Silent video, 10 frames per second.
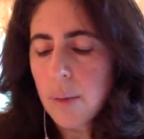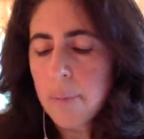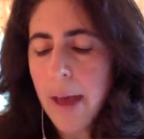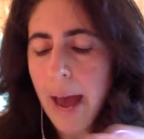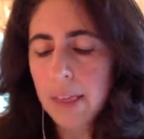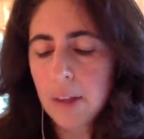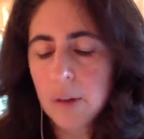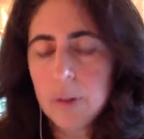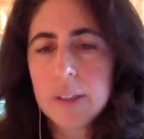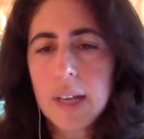
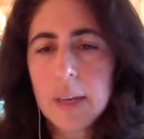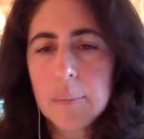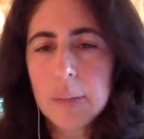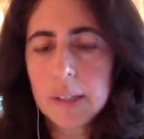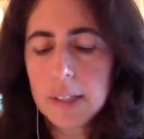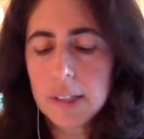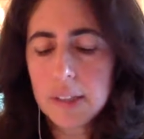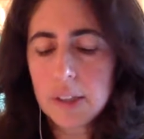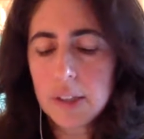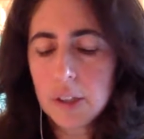pathos, that ability to
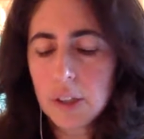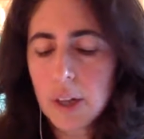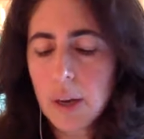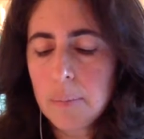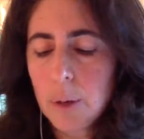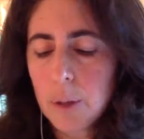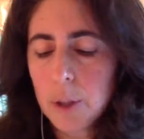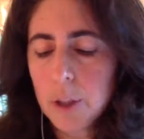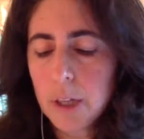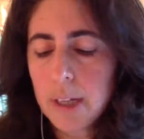stir
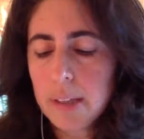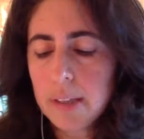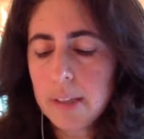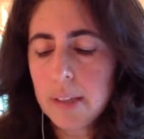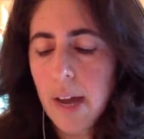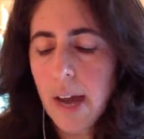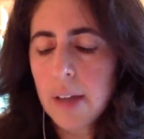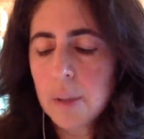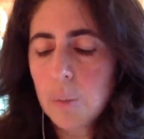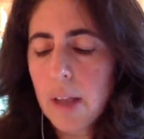emotions,
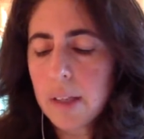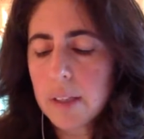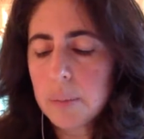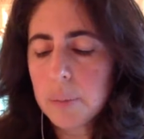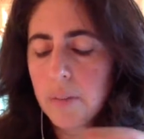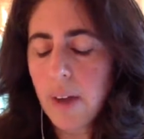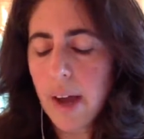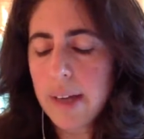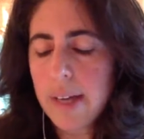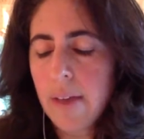as well as
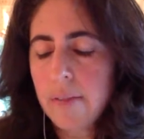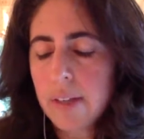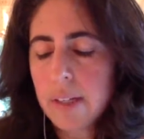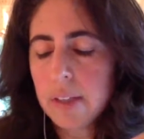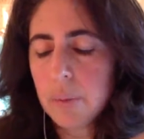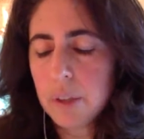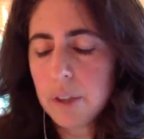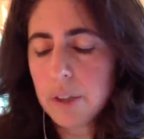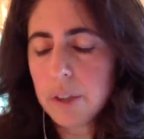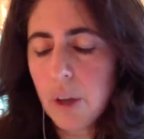provide evidence, which
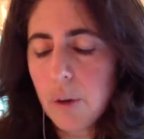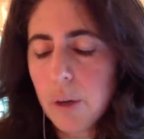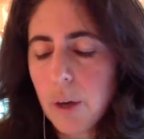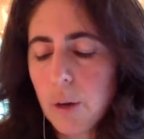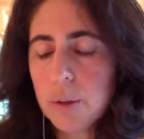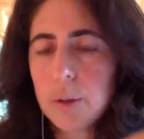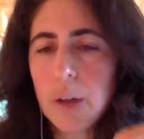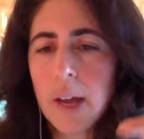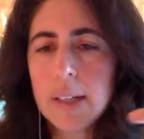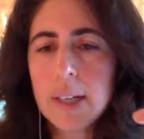is logos,
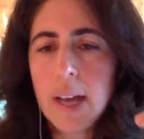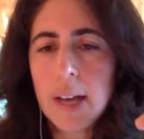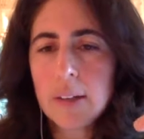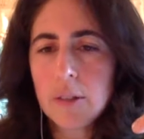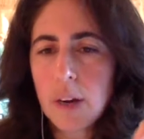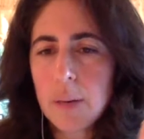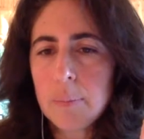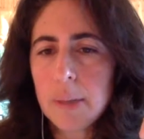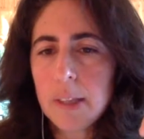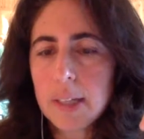and
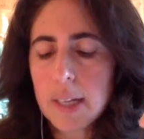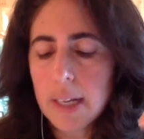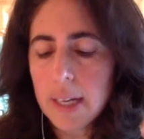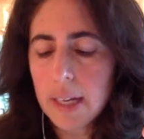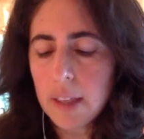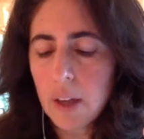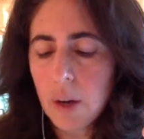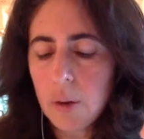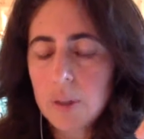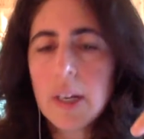credibility,
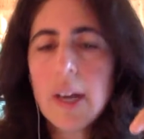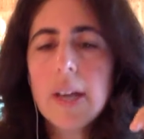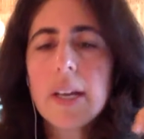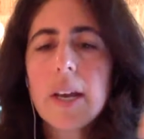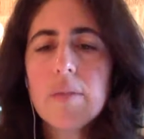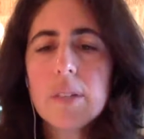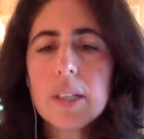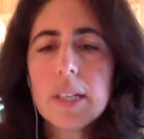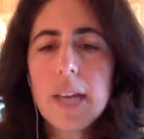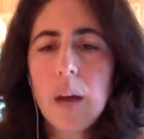ethos, can
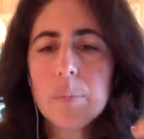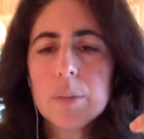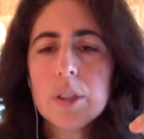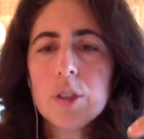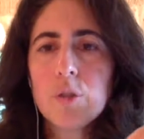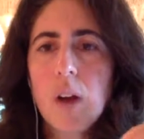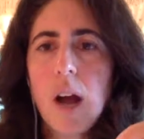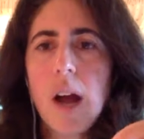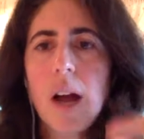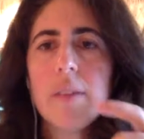really help to
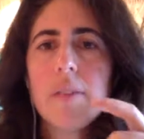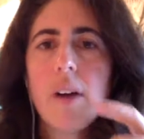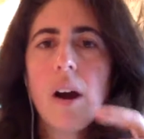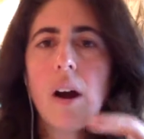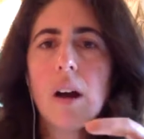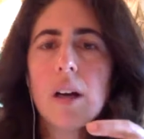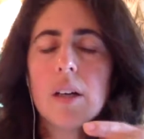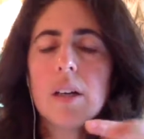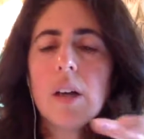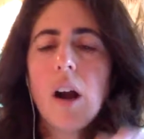drive our
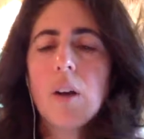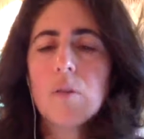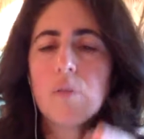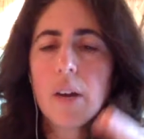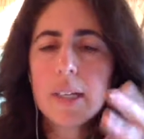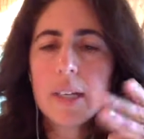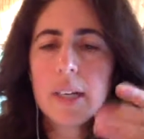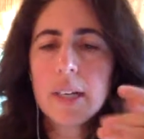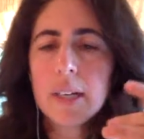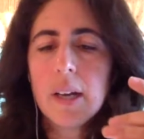writing